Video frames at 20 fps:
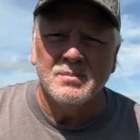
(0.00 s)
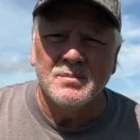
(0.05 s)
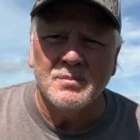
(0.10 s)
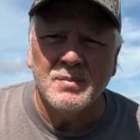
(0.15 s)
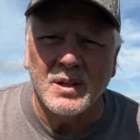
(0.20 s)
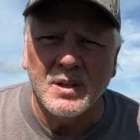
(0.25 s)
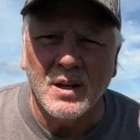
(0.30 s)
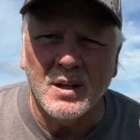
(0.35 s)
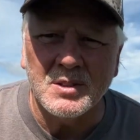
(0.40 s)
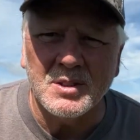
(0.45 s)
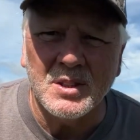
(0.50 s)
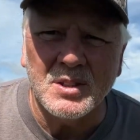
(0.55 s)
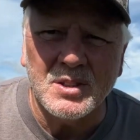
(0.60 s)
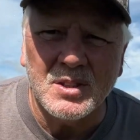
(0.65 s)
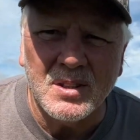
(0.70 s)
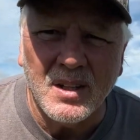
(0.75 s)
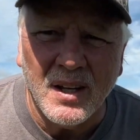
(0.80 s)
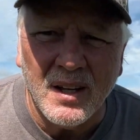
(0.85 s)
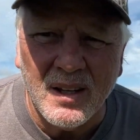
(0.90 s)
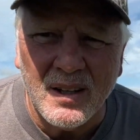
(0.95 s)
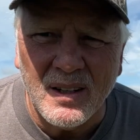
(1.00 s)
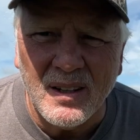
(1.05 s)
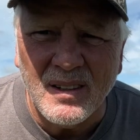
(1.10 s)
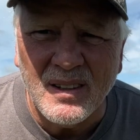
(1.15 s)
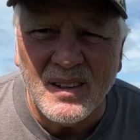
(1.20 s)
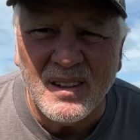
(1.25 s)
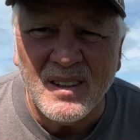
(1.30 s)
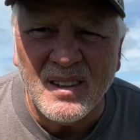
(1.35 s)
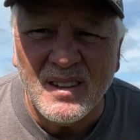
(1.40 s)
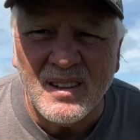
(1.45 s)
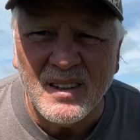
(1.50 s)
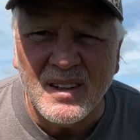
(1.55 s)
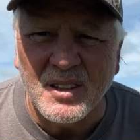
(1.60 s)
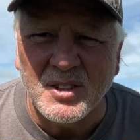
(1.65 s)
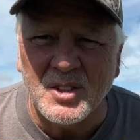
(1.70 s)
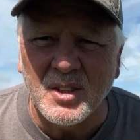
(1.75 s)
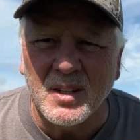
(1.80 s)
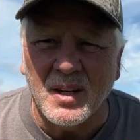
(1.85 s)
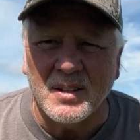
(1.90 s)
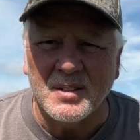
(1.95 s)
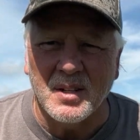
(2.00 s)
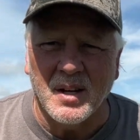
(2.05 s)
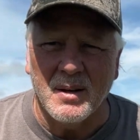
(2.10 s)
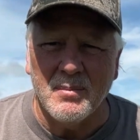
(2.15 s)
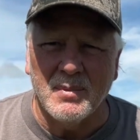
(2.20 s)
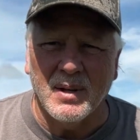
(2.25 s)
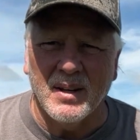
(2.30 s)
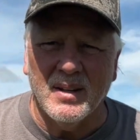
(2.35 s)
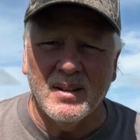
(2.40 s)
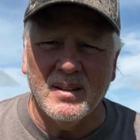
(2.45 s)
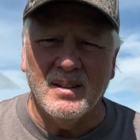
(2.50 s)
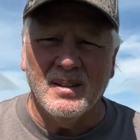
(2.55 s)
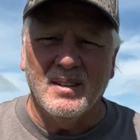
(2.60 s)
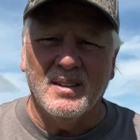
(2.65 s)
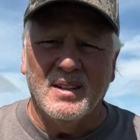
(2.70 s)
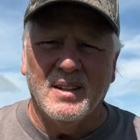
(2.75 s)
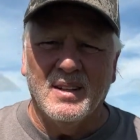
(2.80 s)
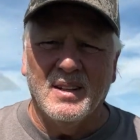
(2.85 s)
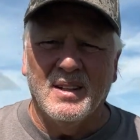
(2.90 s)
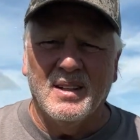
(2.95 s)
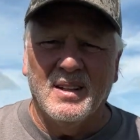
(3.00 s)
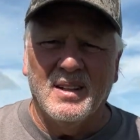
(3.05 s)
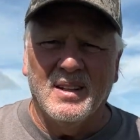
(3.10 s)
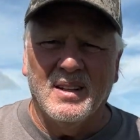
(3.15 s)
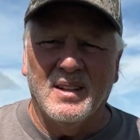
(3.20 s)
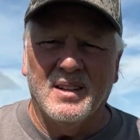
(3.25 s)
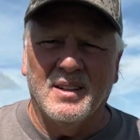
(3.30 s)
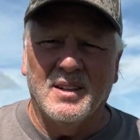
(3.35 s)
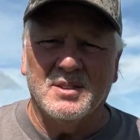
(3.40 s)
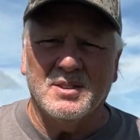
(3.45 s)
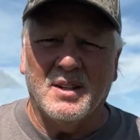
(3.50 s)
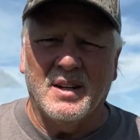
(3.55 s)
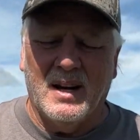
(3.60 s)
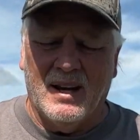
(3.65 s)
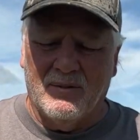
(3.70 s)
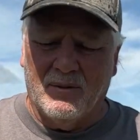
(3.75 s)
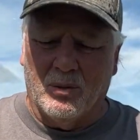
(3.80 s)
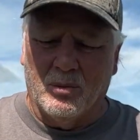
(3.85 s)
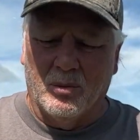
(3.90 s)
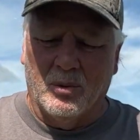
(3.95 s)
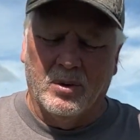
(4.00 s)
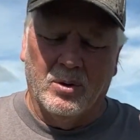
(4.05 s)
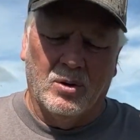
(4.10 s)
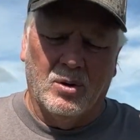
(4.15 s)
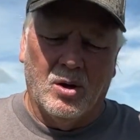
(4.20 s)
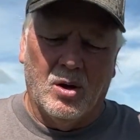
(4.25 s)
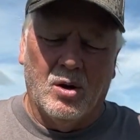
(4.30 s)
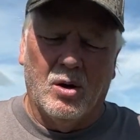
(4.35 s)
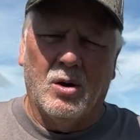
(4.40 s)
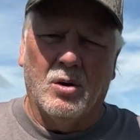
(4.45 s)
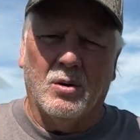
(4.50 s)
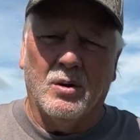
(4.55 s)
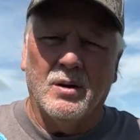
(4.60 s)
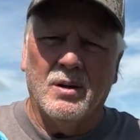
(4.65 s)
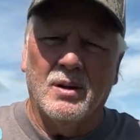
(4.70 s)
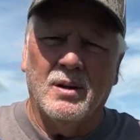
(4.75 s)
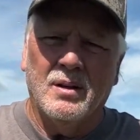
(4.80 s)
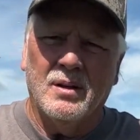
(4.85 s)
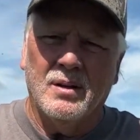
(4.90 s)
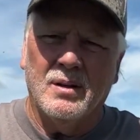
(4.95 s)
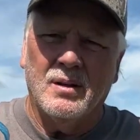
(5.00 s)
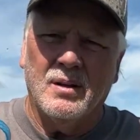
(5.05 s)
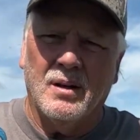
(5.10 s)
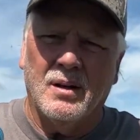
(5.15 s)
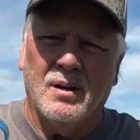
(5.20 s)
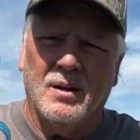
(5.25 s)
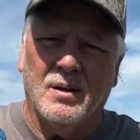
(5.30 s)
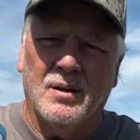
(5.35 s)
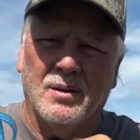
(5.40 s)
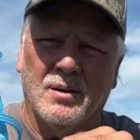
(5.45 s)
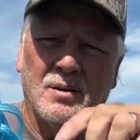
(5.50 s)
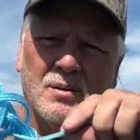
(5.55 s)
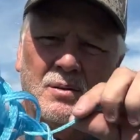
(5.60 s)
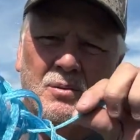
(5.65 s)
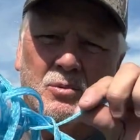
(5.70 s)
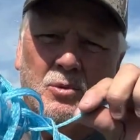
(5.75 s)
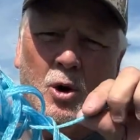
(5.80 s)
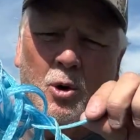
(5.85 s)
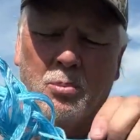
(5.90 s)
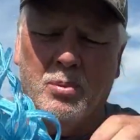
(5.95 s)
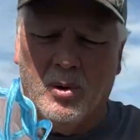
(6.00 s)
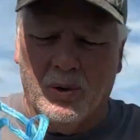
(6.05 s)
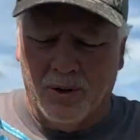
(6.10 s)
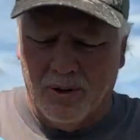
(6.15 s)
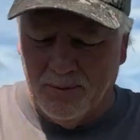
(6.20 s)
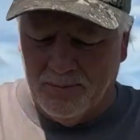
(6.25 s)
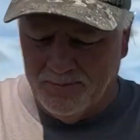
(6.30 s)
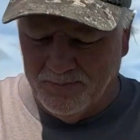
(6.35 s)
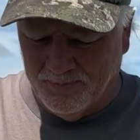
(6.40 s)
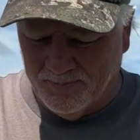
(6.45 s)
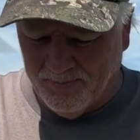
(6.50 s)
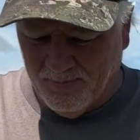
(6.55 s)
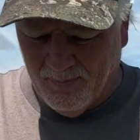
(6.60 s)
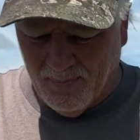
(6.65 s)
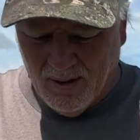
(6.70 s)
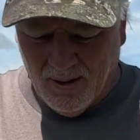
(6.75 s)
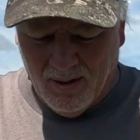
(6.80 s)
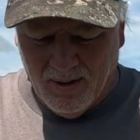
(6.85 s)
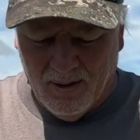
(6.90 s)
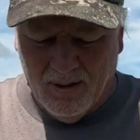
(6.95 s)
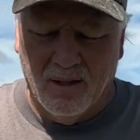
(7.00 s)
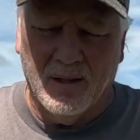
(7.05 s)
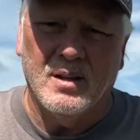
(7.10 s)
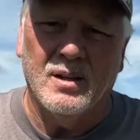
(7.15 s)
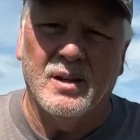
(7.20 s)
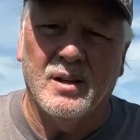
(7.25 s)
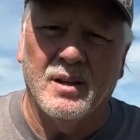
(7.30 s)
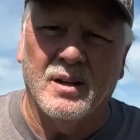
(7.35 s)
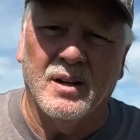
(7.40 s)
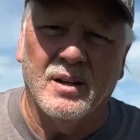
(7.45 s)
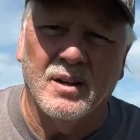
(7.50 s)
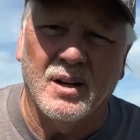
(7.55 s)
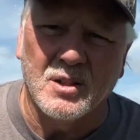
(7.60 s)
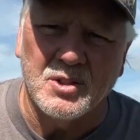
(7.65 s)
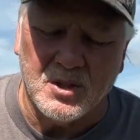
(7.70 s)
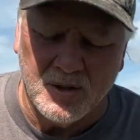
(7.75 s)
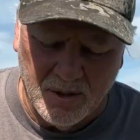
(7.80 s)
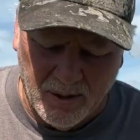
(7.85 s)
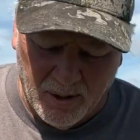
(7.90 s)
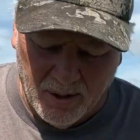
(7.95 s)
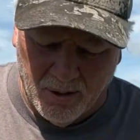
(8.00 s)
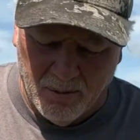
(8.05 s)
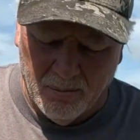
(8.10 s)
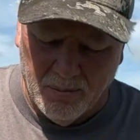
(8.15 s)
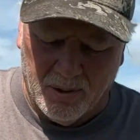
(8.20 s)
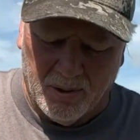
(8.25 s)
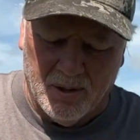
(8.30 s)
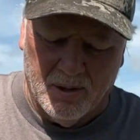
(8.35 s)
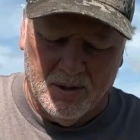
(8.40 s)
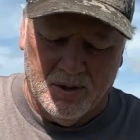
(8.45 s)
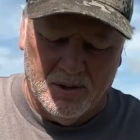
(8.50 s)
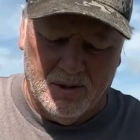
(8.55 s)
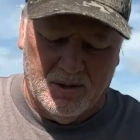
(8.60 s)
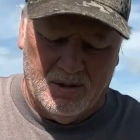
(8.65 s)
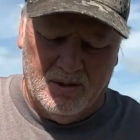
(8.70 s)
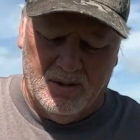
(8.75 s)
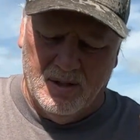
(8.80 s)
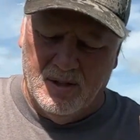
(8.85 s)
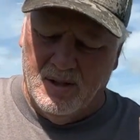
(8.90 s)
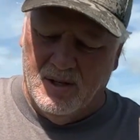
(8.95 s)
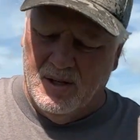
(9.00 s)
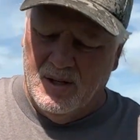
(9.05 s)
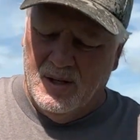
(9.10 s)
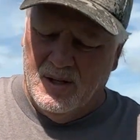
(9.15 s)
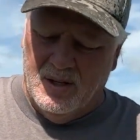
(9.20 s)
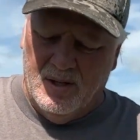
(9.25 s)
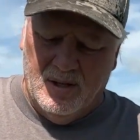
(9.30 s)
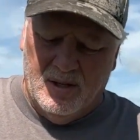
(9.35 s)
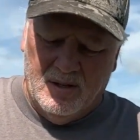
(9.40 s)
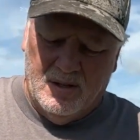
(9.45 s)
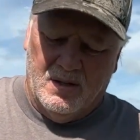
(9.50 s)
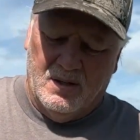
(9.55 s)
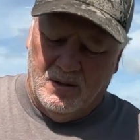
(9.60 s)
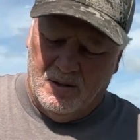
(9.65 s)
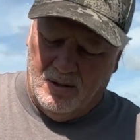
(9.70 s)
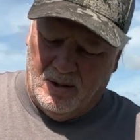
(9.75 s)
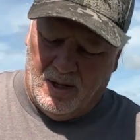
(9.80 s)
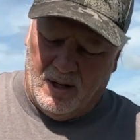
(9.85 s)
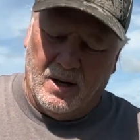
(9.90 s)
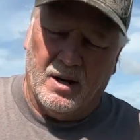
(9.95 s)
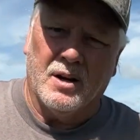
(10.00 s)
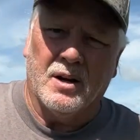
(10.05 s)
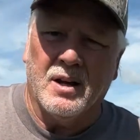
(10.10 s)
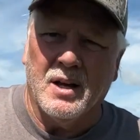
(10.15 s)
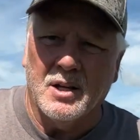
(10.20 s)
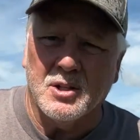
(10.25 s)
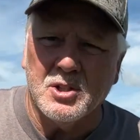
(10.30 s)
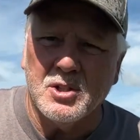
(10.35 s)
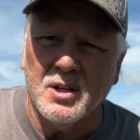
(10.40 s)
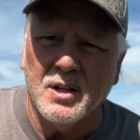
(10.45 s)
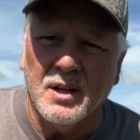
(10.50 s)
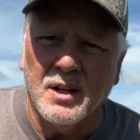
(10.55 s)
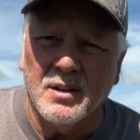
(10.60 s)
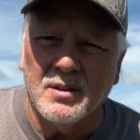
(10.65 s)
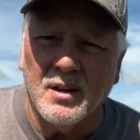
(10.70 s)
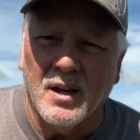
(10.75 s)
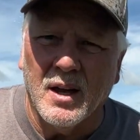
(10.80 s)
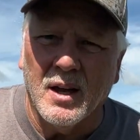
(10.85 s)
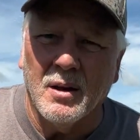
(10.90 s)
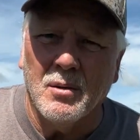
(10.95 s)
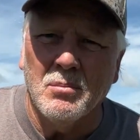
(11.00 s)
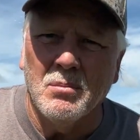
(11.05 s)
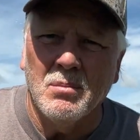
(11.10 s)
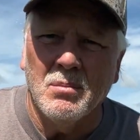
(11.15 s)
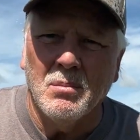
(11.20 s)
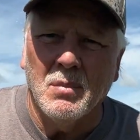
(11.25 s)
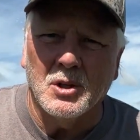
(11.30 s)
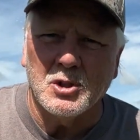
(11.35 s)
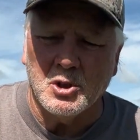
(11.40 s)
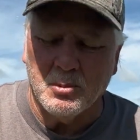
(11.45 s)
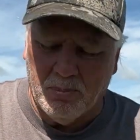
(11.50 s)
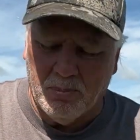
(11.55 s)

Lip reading: Because this net isn't a tape net, it doesn't have a real long rope on it, and it doesn't need it because you're not going to catch anything much